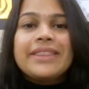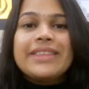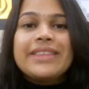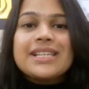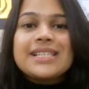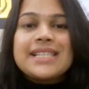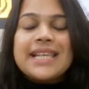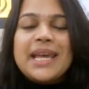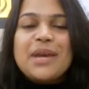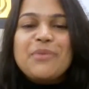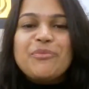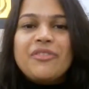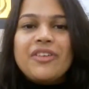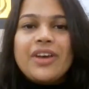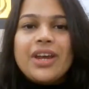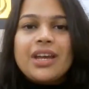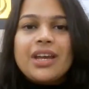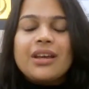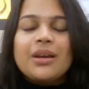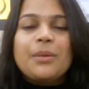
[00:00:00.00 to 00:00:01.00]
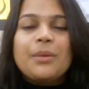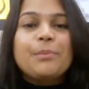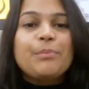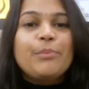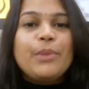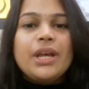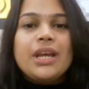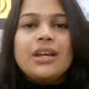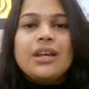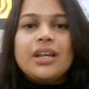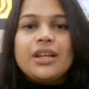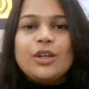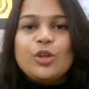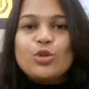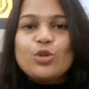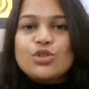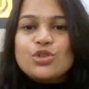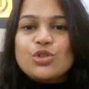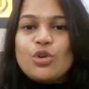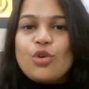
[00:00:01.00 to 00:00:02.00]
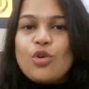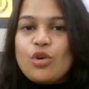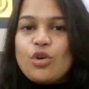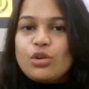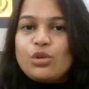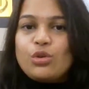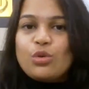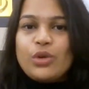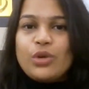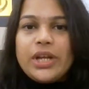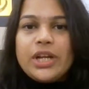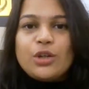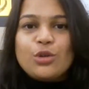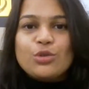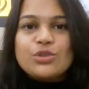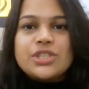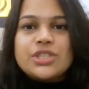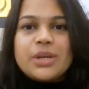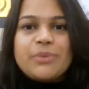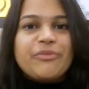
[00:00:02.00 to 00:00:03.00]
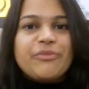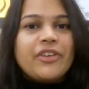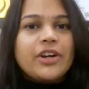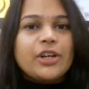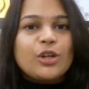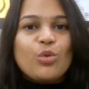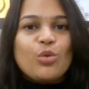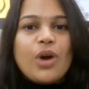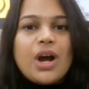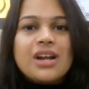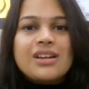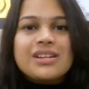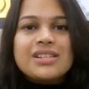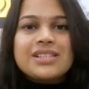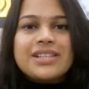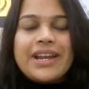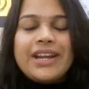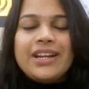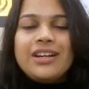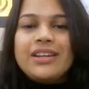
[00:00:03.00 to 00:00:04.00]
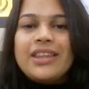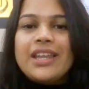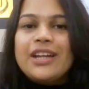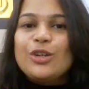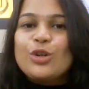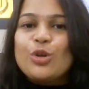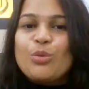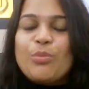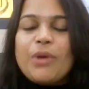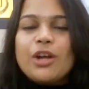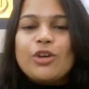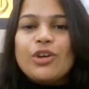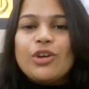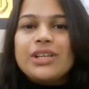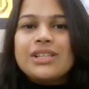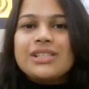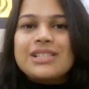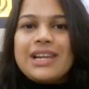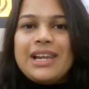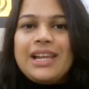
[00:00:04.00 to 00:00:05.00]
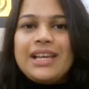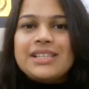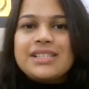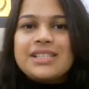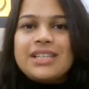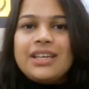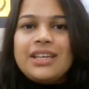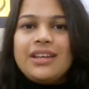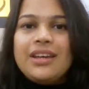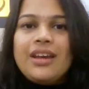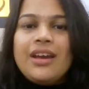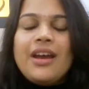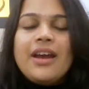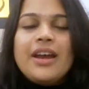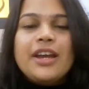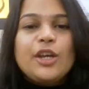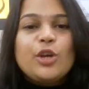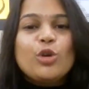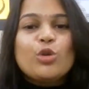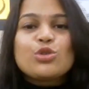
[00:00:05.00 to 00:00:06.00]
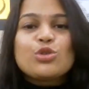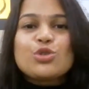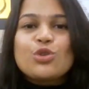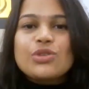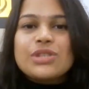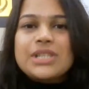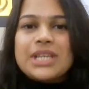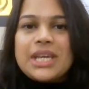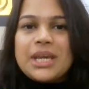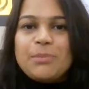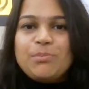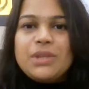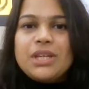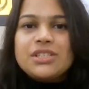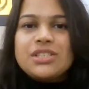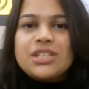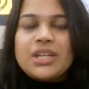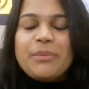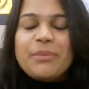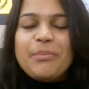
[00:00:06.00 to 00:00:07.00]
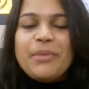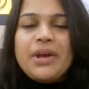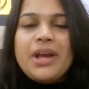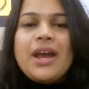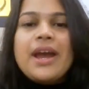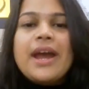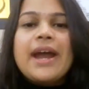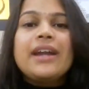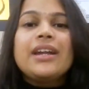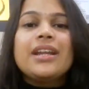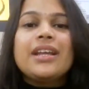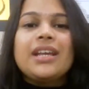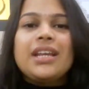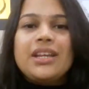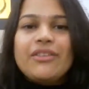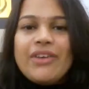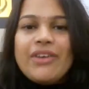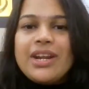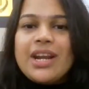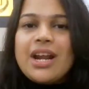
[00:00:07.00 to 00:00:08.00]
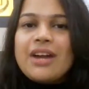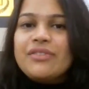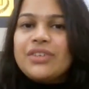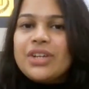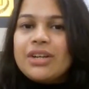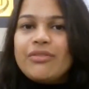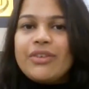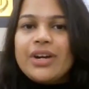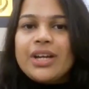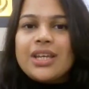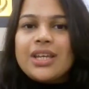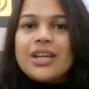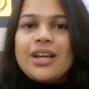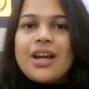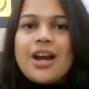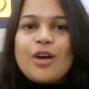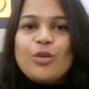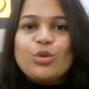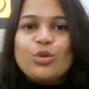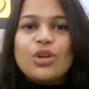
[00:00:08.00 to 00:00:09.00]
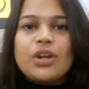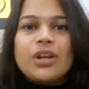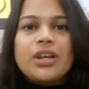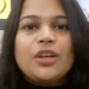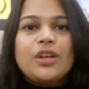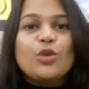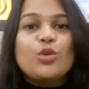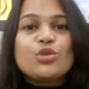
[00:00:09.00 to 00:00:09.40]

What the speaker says: The same way, B used to go today to gym for 2 hours and then tomorrow he is lazy. He used to skip the gym and even after working out, he